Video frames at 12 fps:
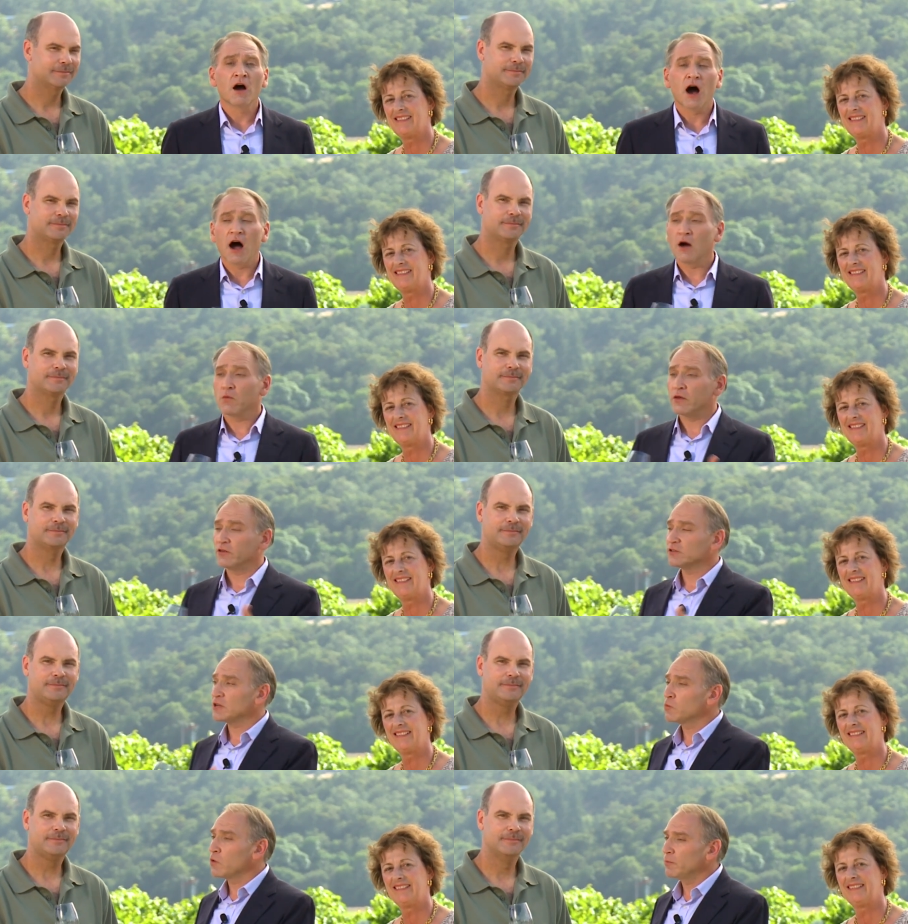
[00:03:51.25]
Speaker 1: uh, whether it's
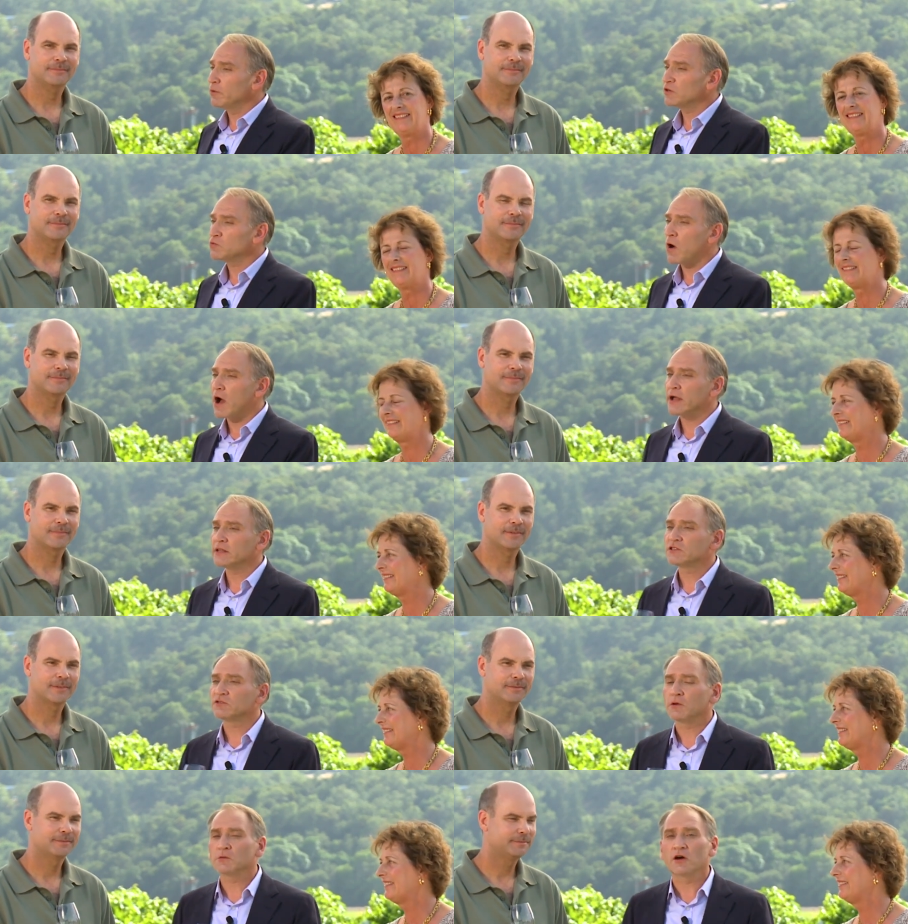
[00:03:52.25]
our Woodbridge wines
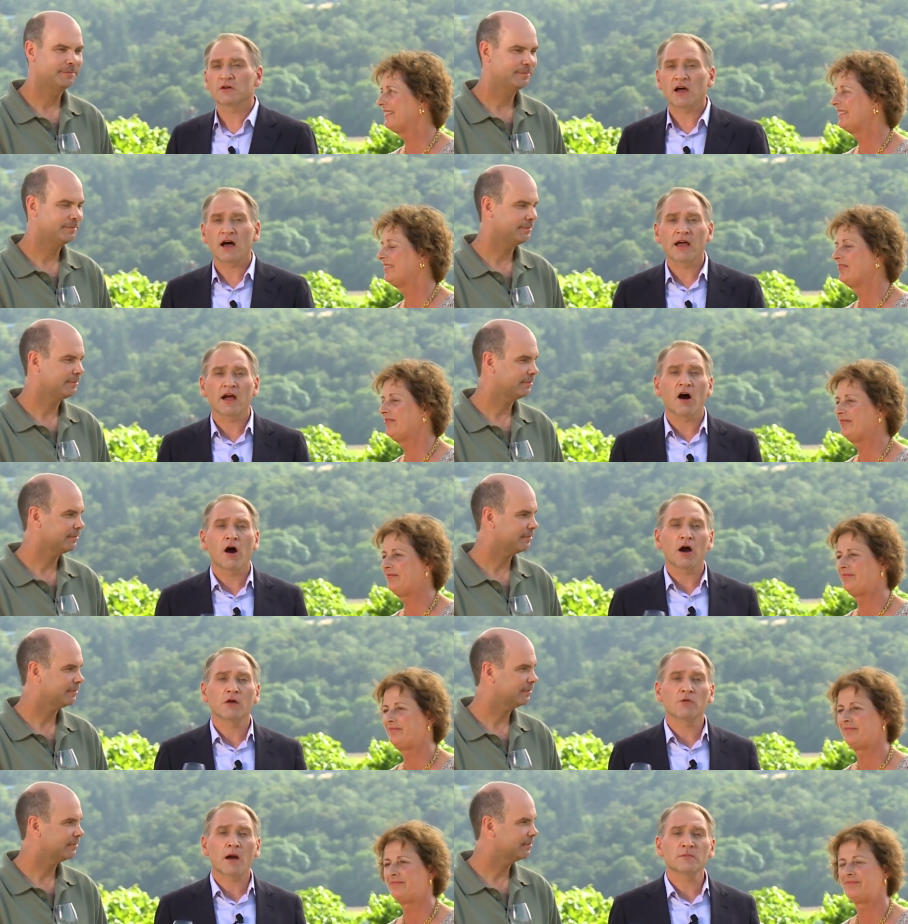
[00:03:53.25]
from Lodi,
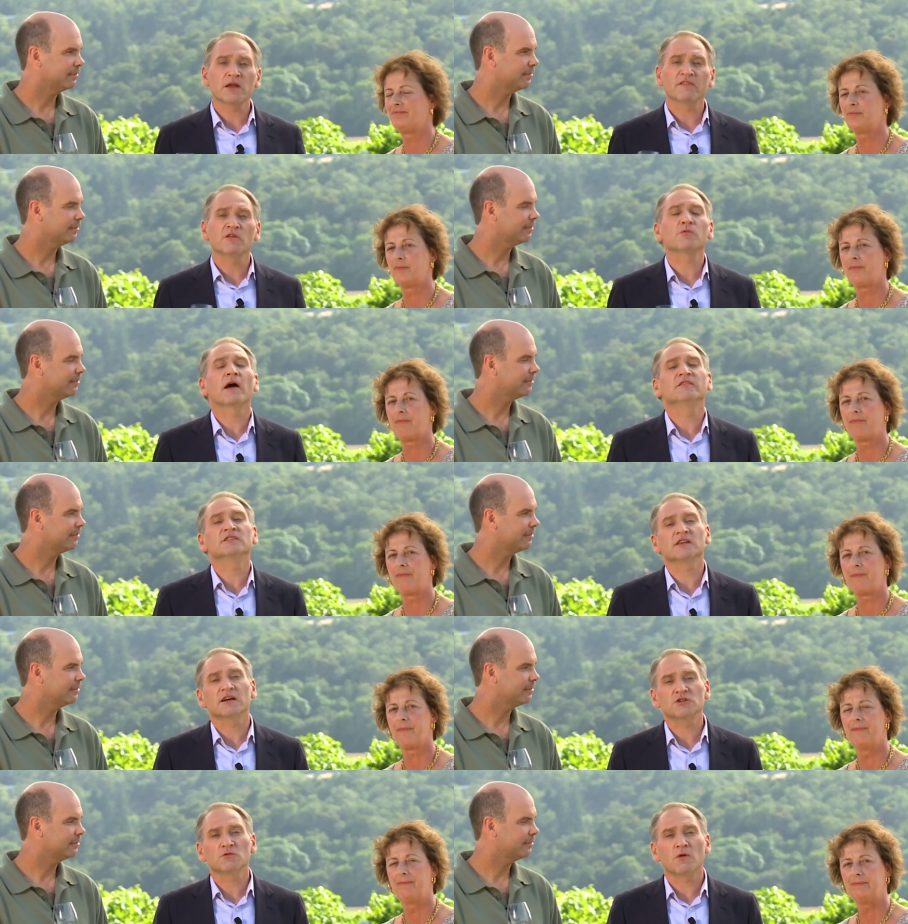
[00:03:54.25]
our Robert Mondavi Private
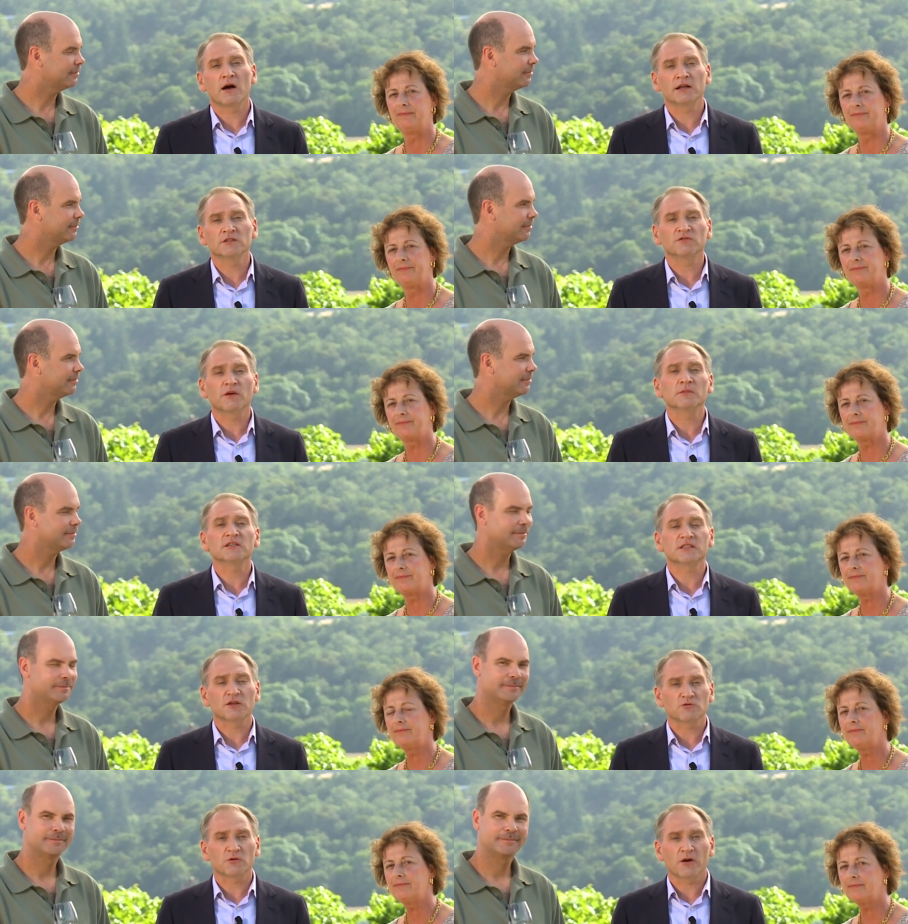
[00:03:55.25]
Selection wines from the
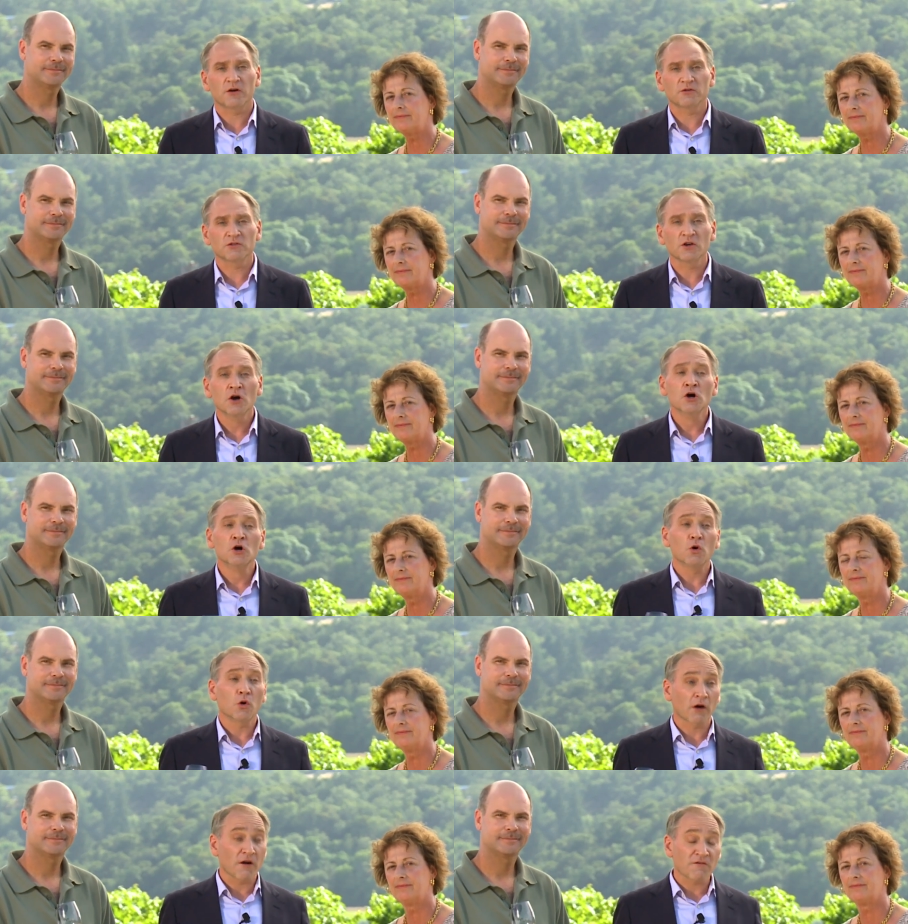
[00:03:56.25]
Central Coast,
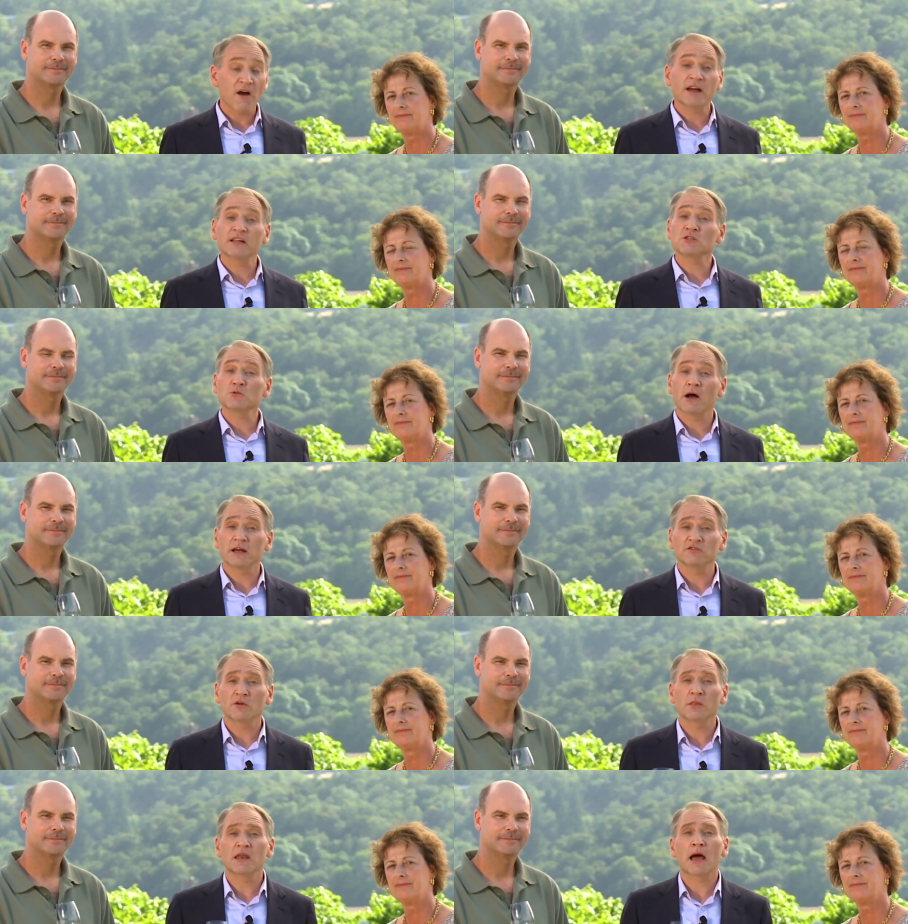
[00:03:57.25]
or our finest wines
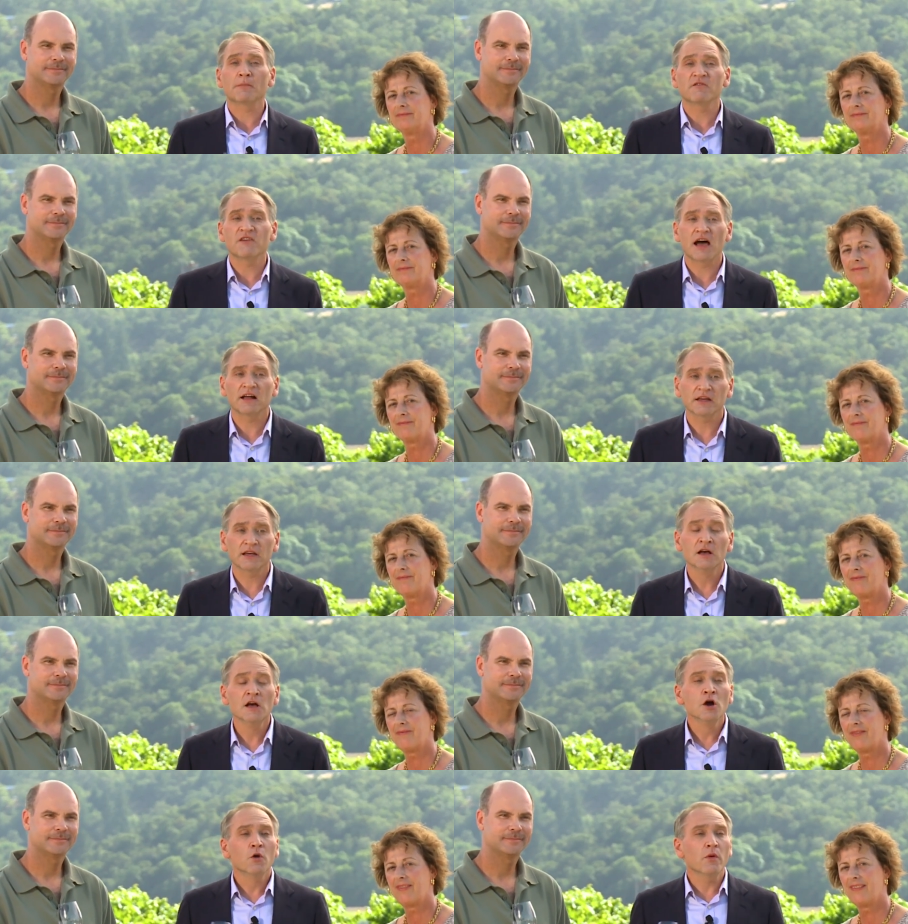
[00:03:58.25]
from the Napa Valley.
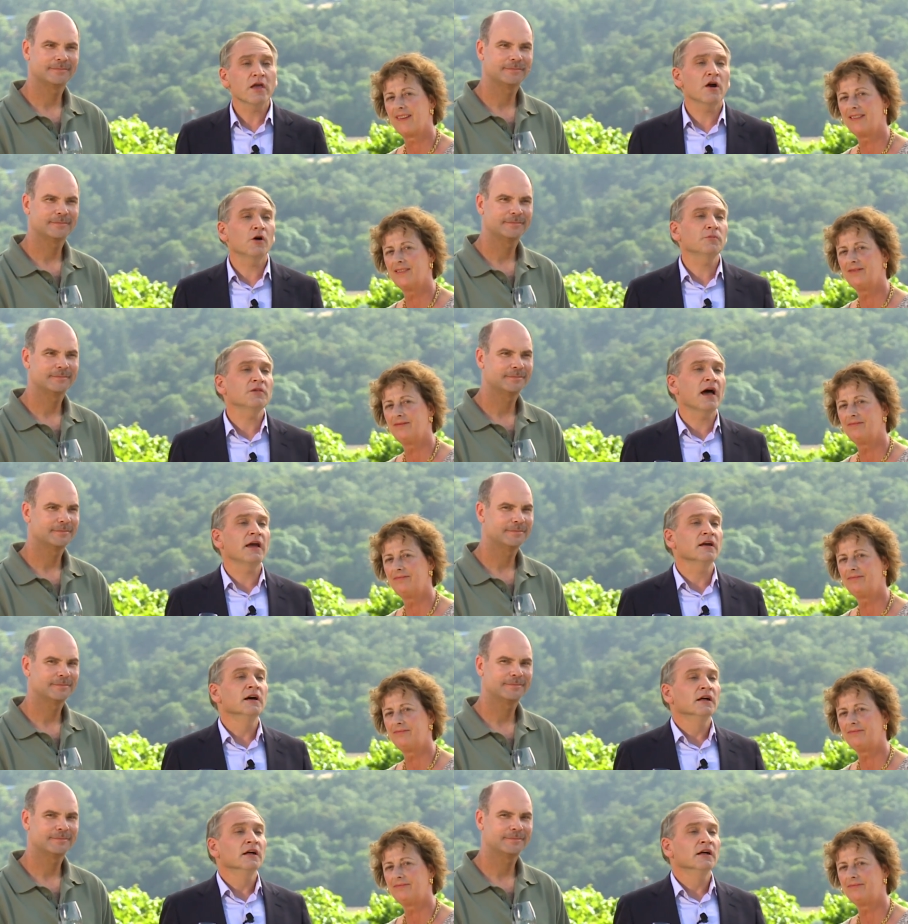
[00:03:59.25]
We hope that,